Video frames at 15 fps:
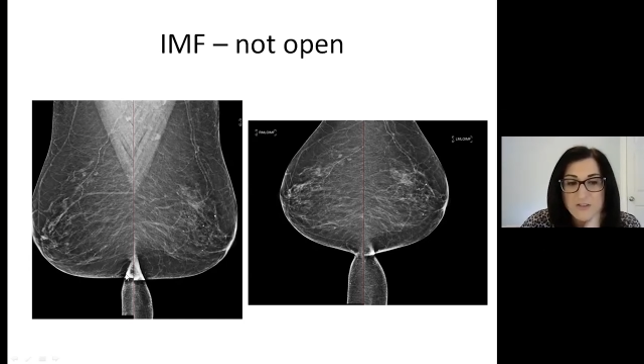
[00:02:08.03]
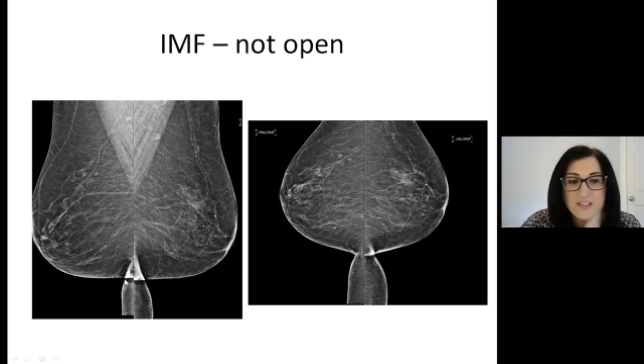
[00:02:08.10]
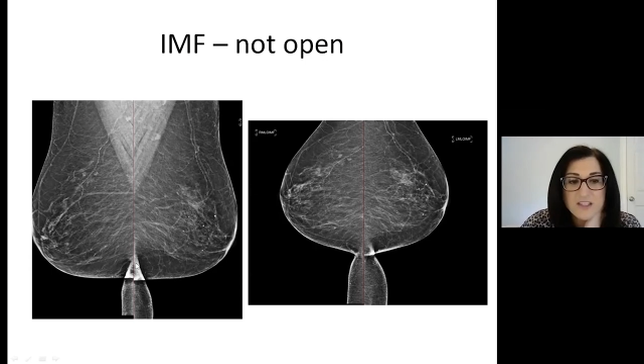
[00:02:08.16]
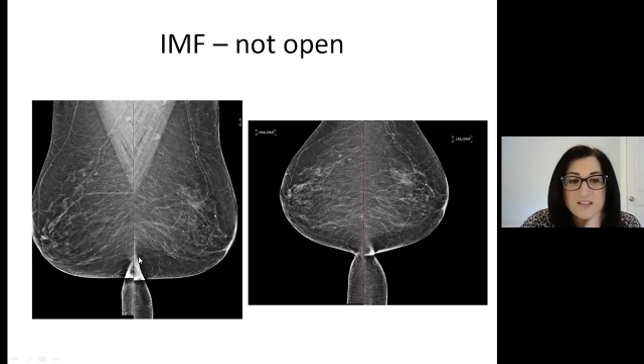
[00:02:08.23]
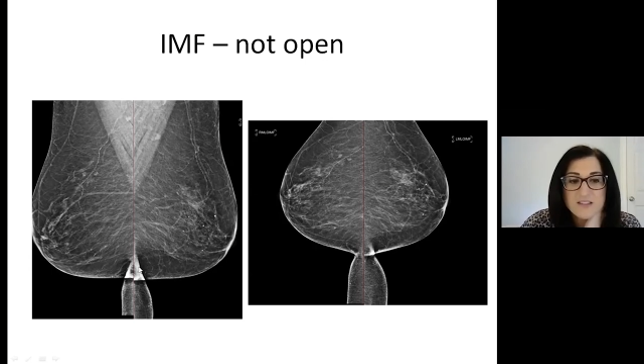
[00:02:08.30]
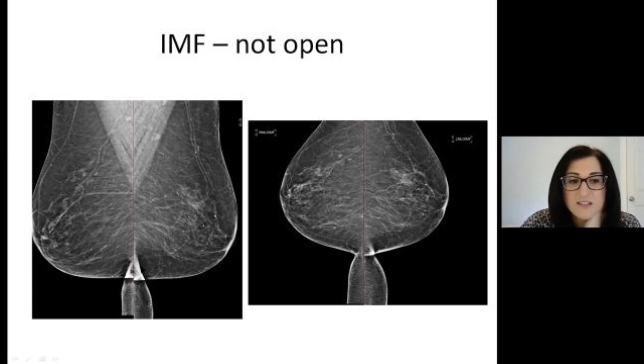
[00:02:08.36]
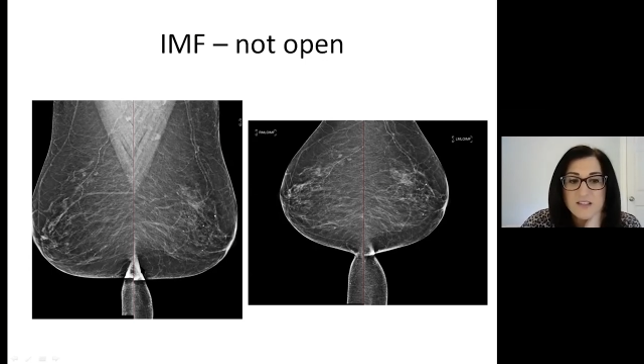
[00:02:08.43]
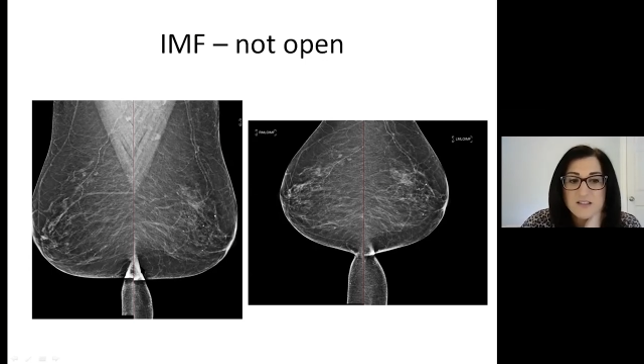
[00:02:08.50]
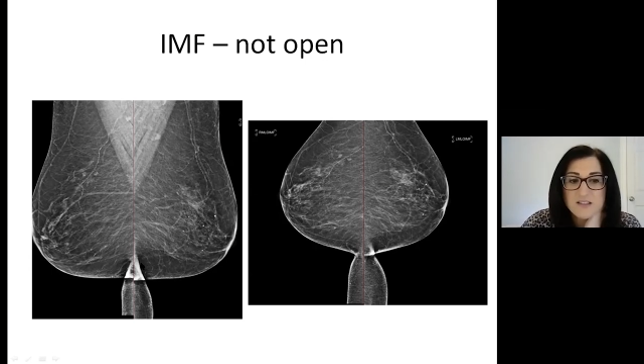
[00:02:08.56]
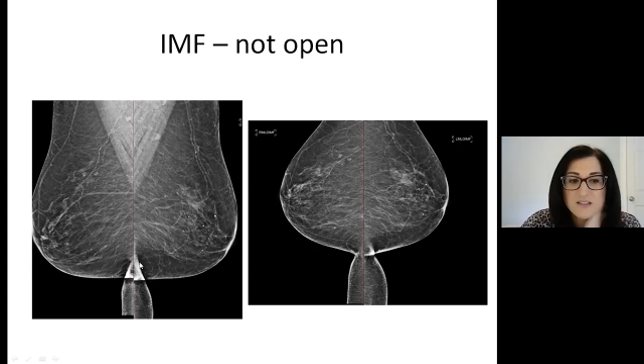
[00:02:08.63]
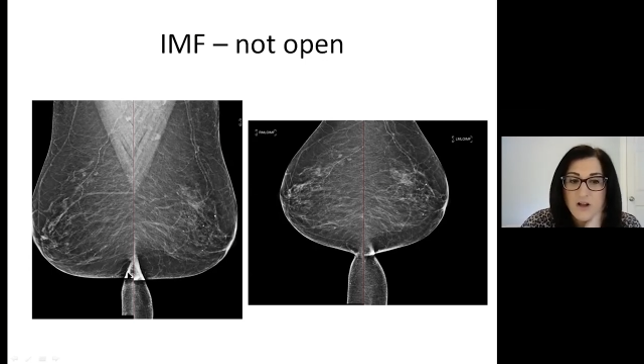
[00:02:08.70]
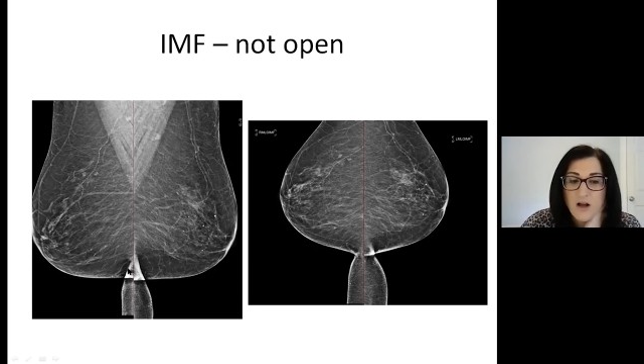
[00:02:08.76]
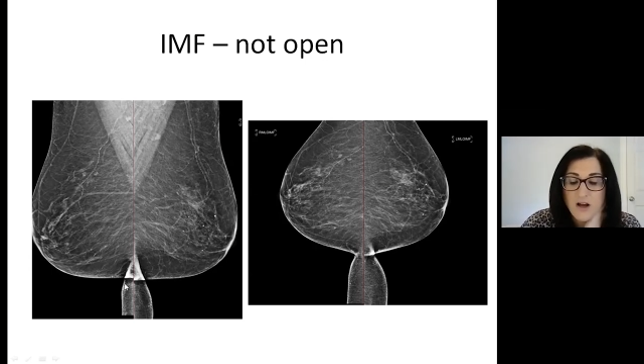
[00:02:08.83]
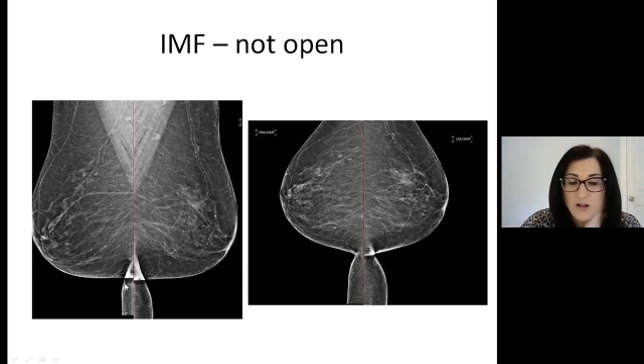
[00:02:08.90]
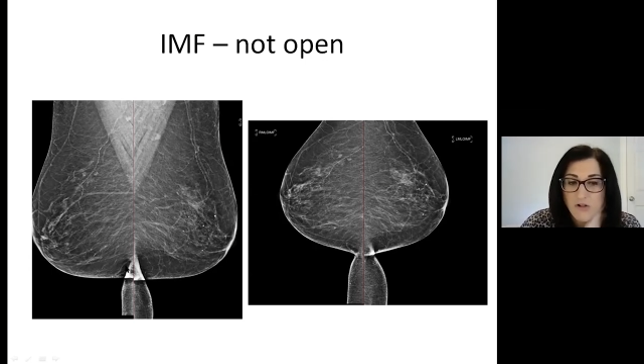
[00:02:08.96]
This is
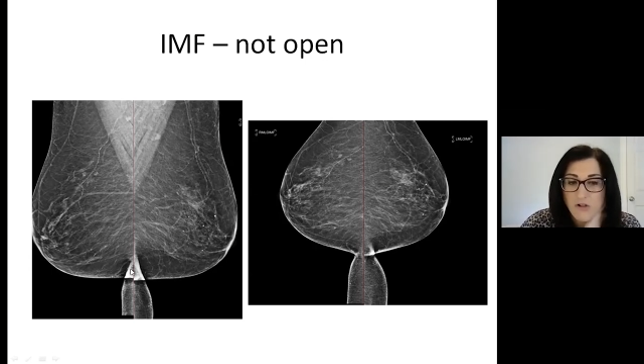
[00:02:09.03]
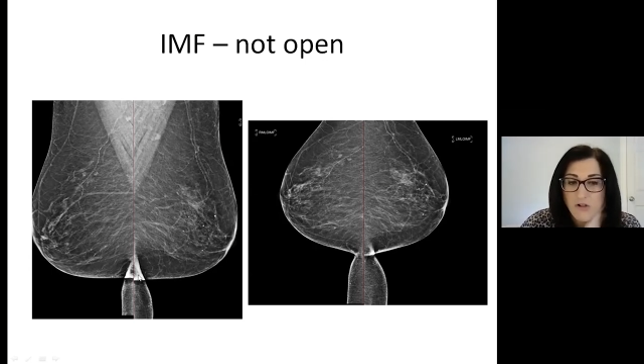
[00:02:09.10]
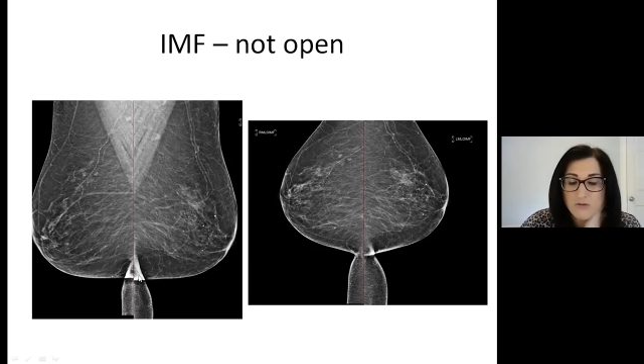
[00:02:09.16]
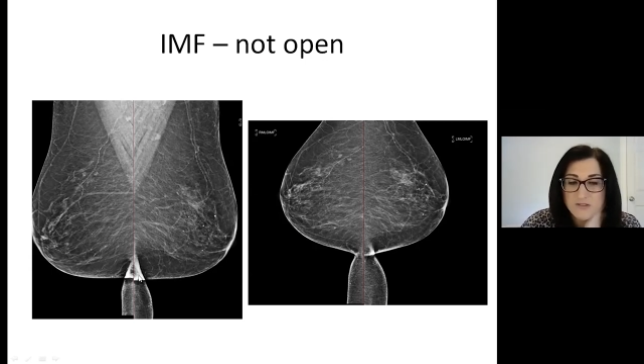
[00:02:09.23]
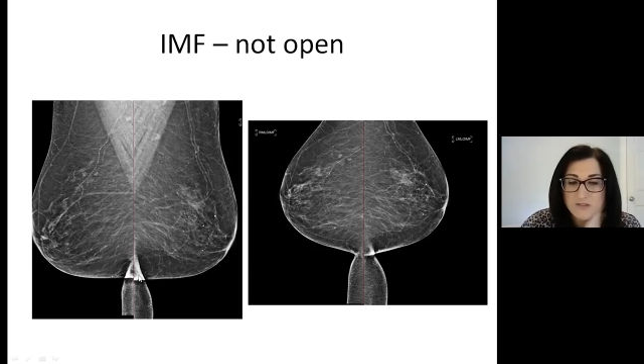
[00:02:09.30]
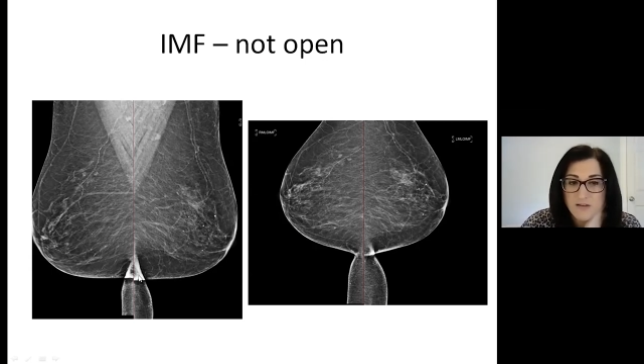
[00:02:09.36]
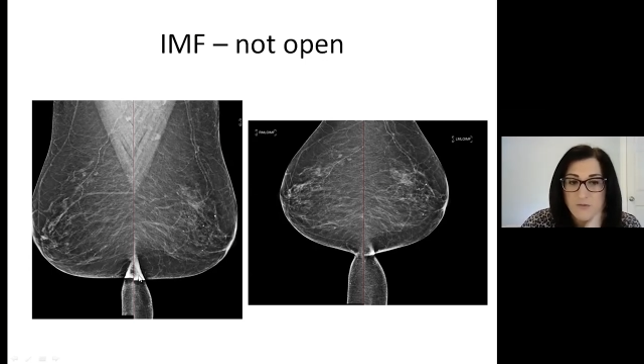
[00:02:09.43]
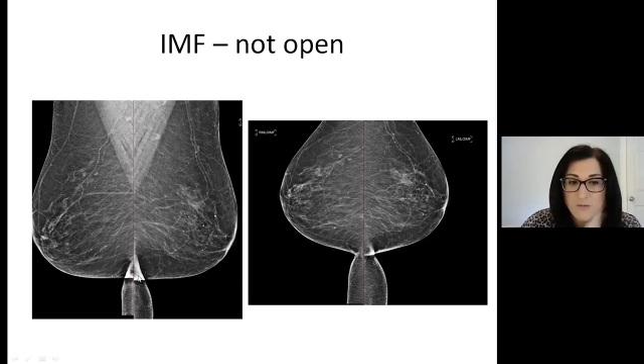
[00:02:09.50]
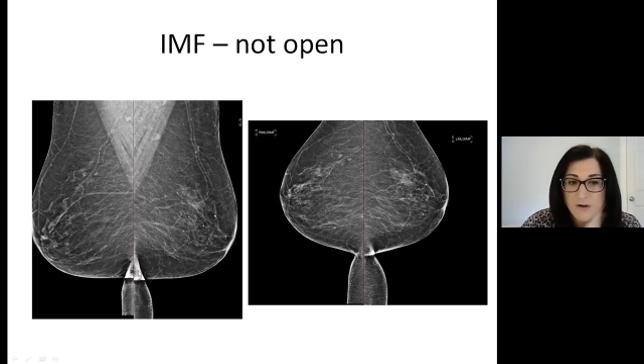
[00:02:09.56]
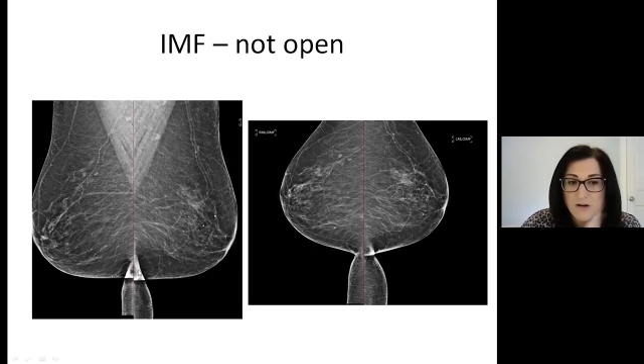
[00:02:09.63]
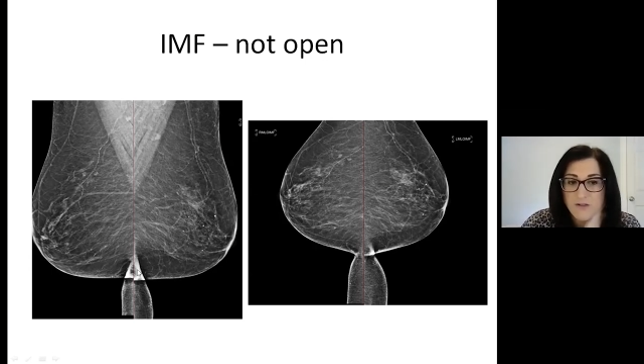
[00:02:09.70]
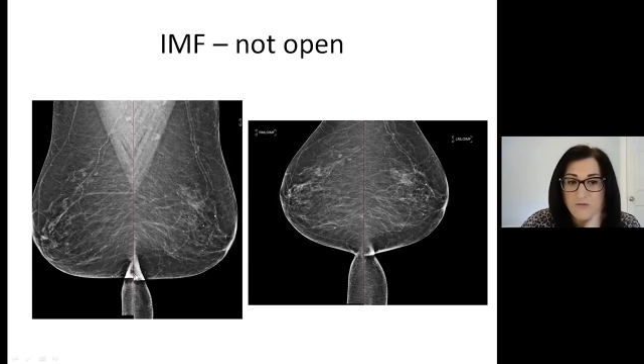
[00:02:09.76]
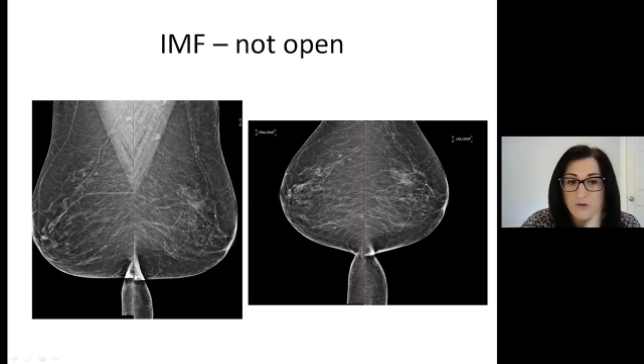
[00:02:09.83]
a closed inframammary